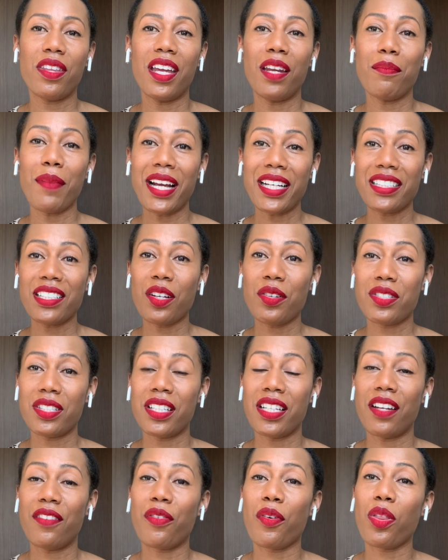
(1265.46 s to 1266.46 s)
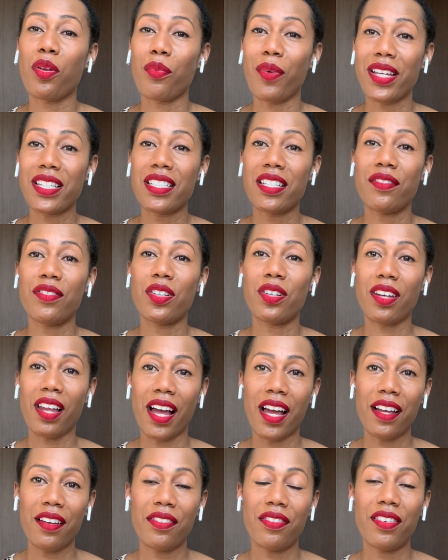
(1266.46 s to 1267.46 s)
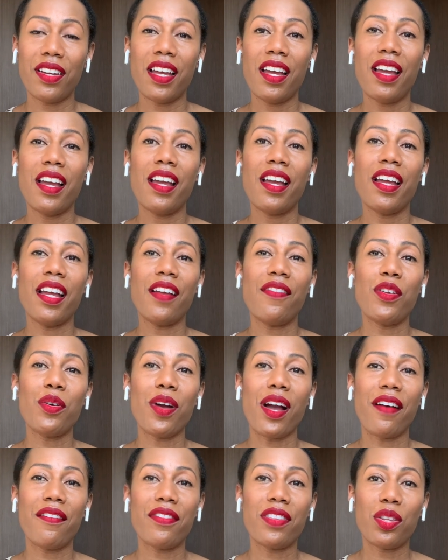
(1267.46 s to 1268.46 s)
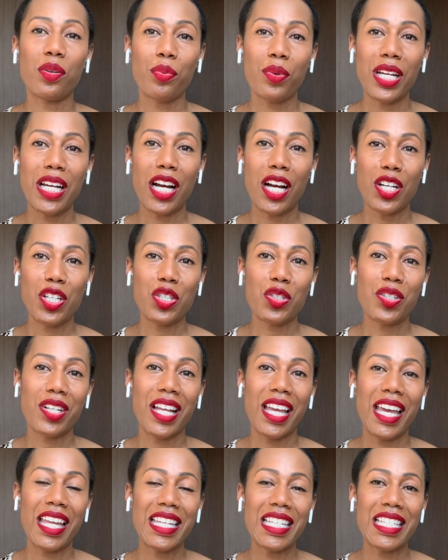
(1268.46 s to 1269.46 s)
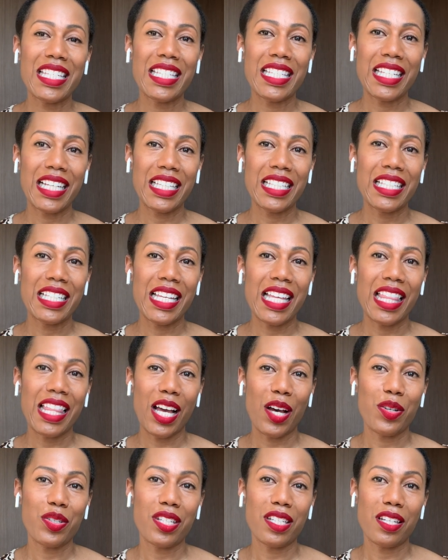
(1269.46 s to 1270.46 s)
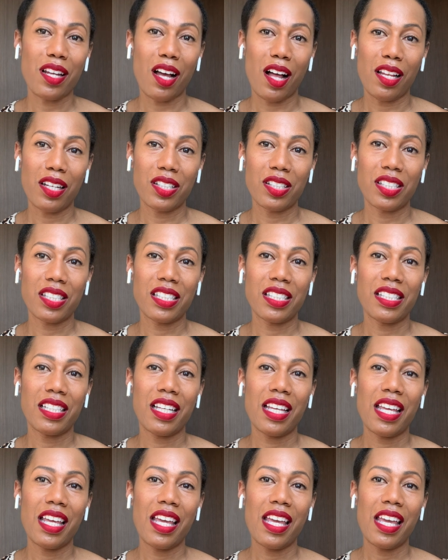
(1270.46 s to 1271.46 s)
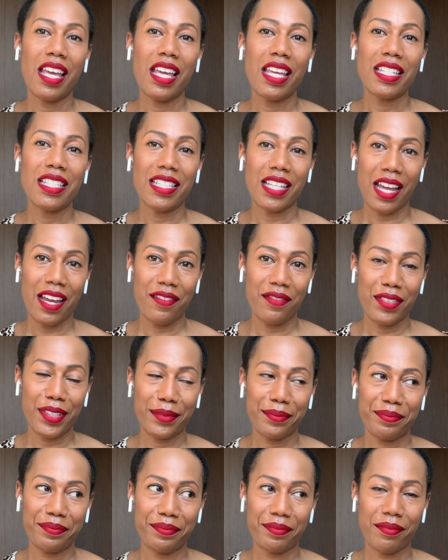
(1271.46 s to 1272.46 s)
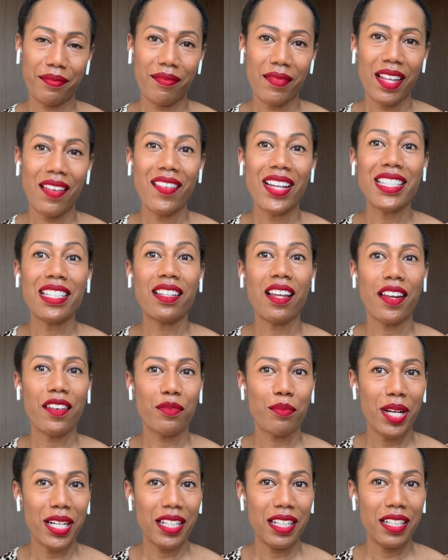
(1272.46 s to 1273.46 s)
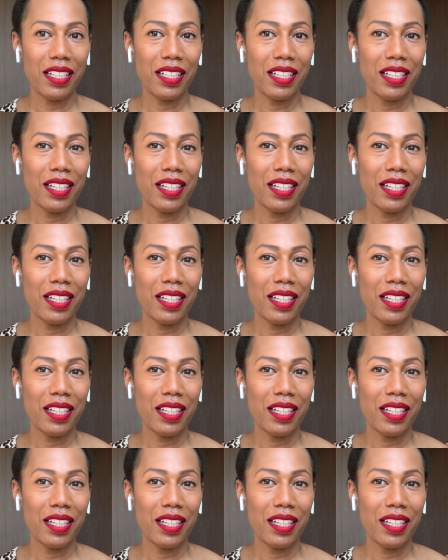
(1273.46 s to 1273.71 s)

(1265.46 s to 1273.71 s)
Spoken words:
in Mexico City for the rest of your life if you have $360,000 saved. That's a lot of money.